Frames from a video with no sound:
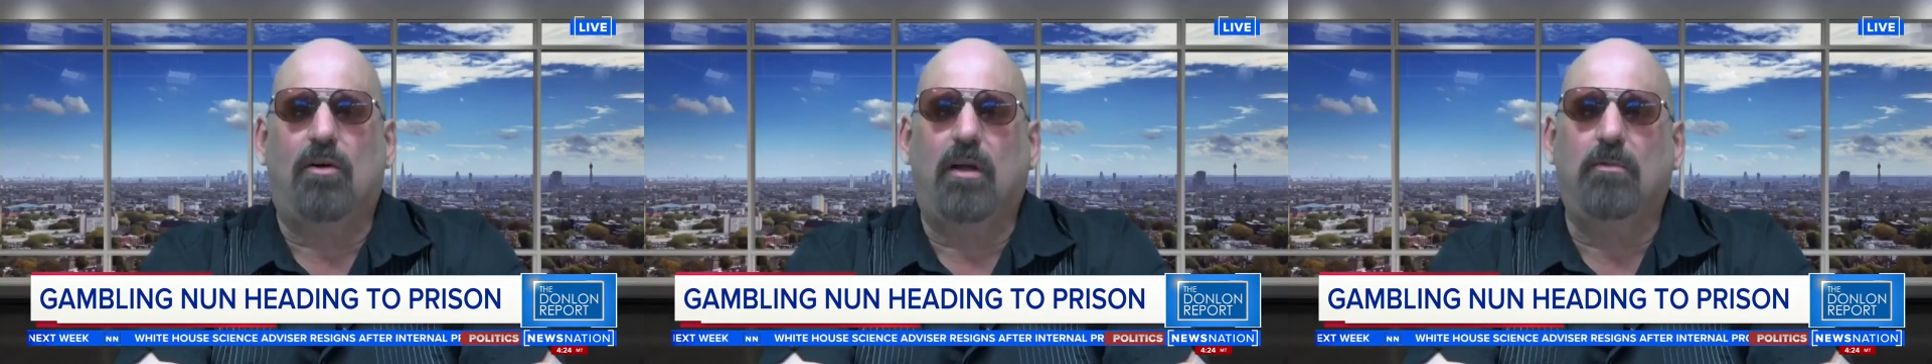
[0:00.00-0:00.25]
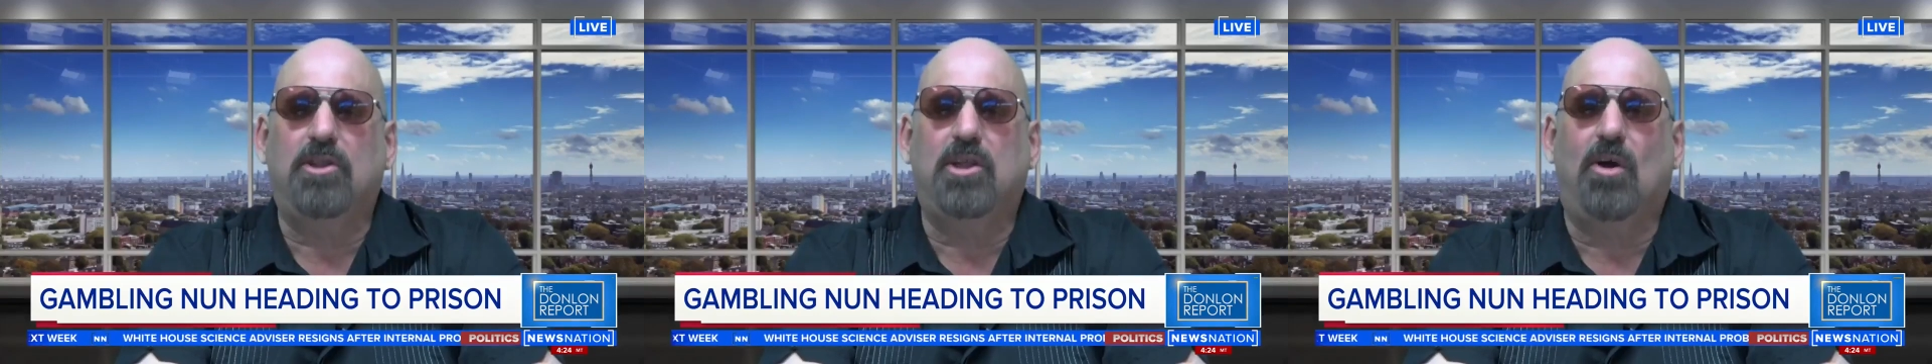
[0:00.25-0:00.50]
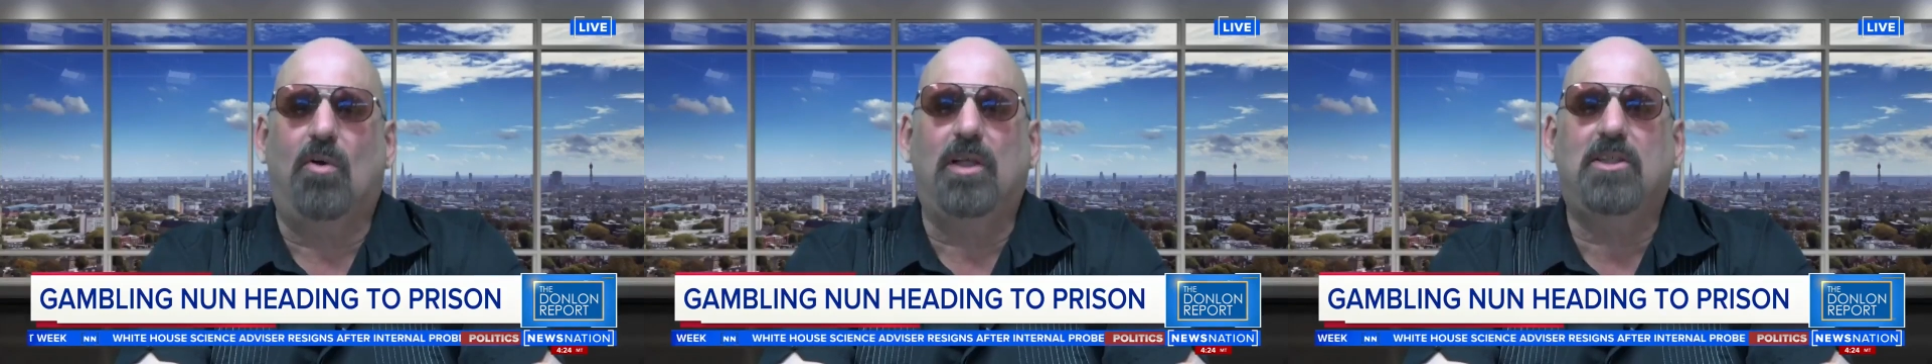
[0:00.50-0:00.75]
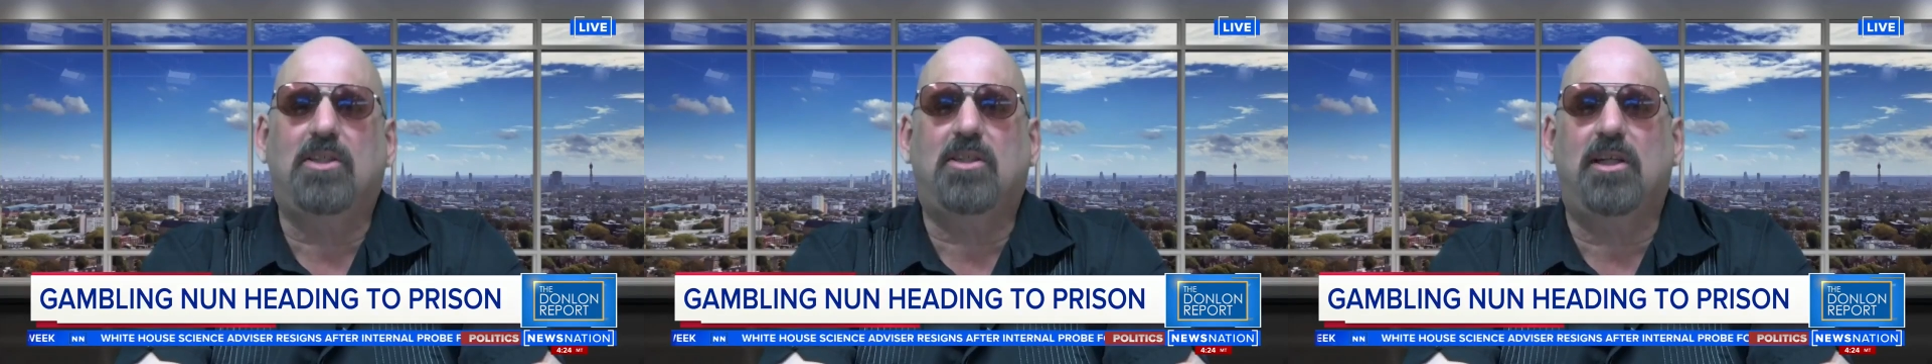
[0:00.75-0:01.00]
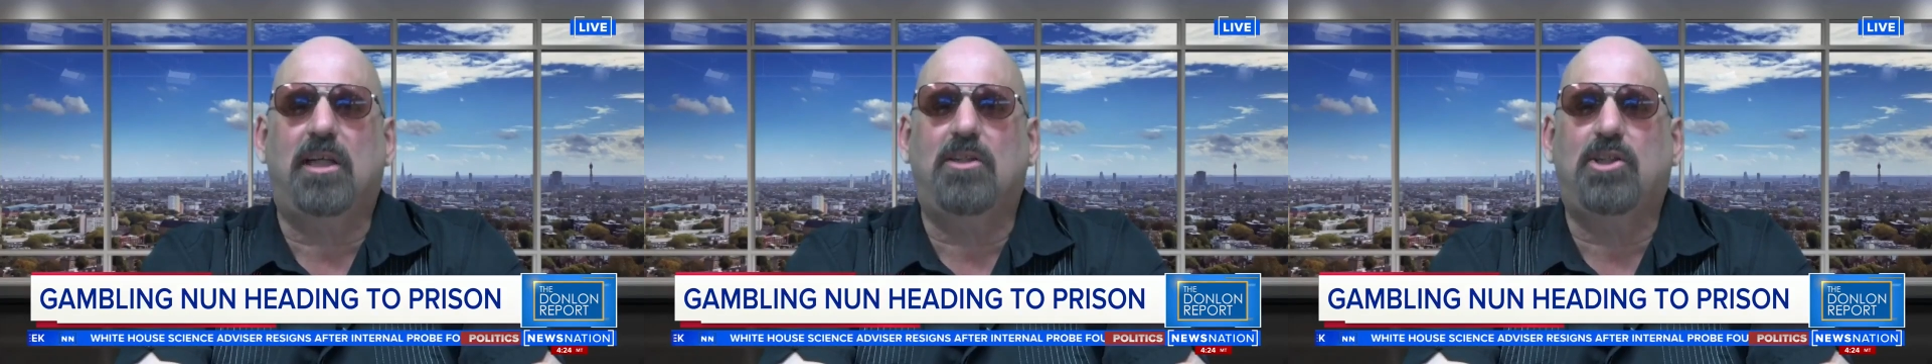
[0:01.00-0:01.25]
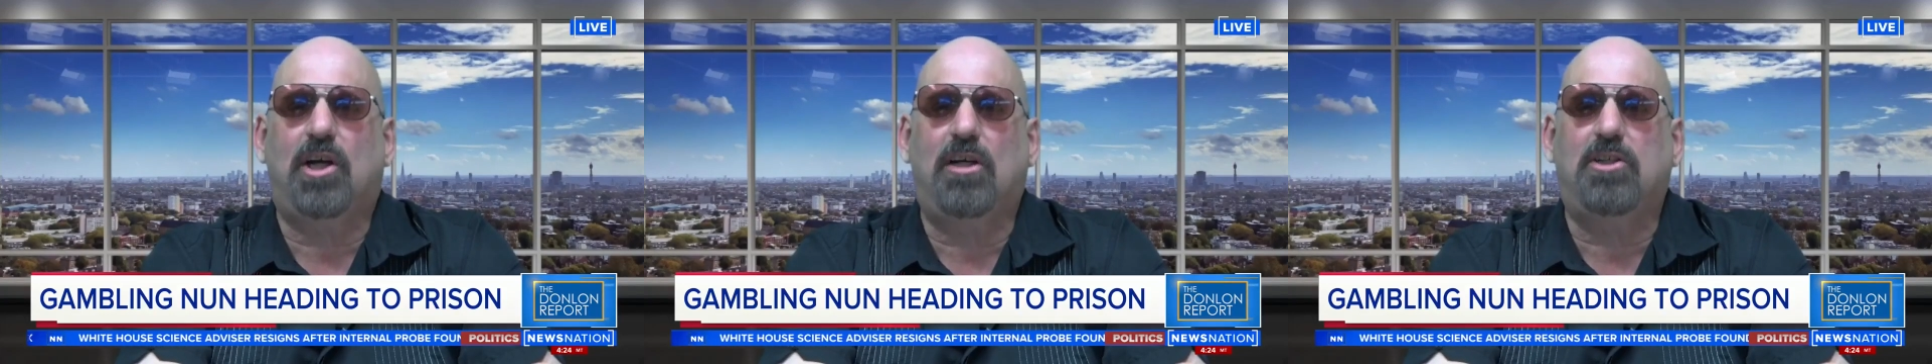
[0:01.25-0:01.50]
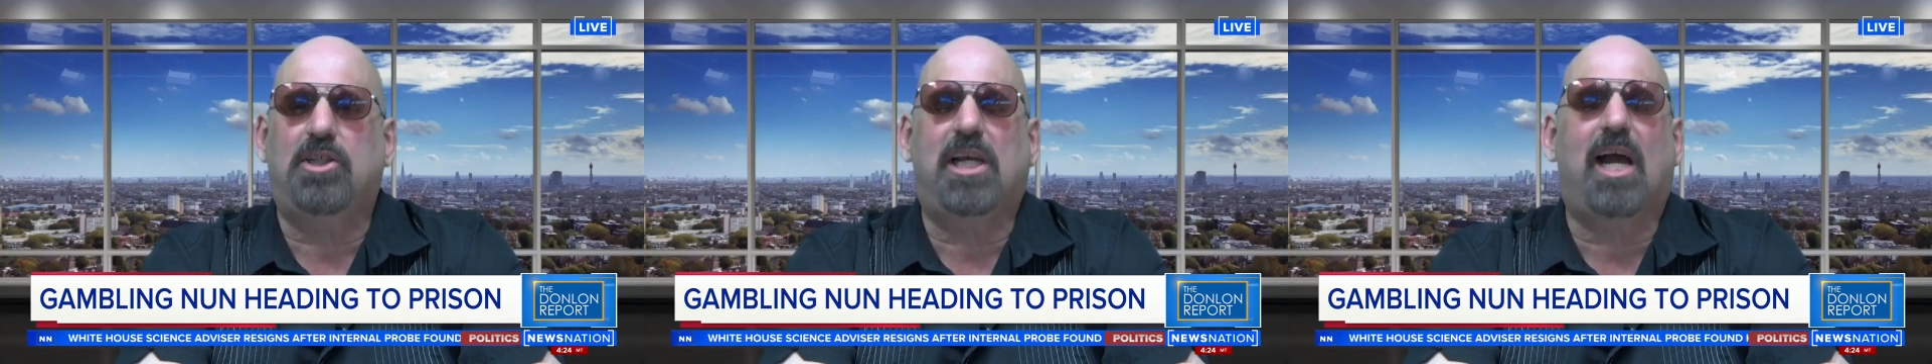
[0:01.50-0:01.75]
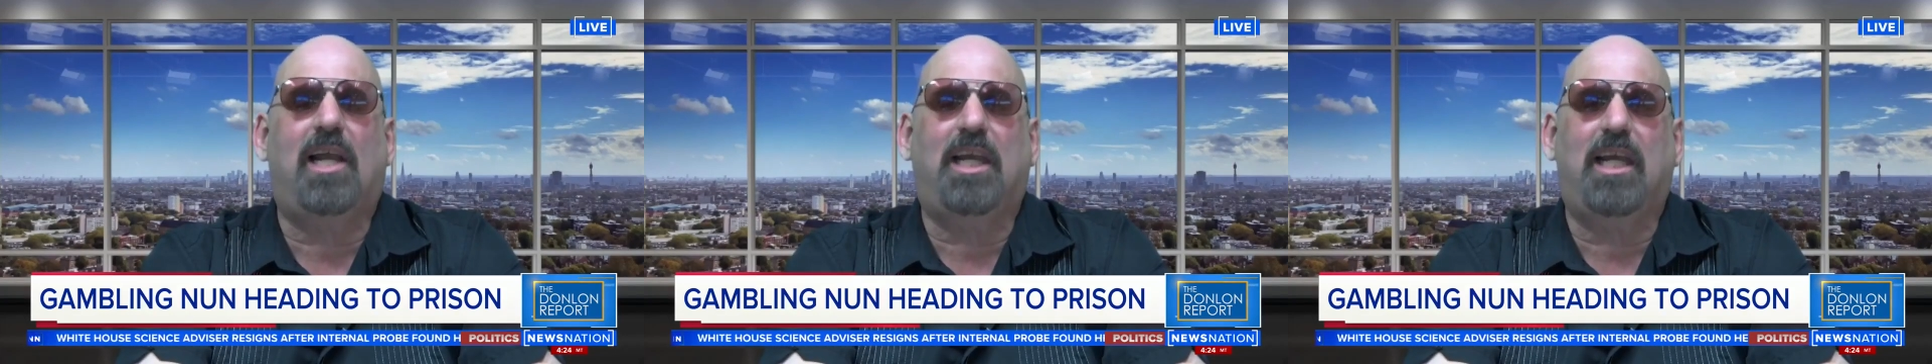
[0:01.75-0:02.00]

He was the only sitting judge that got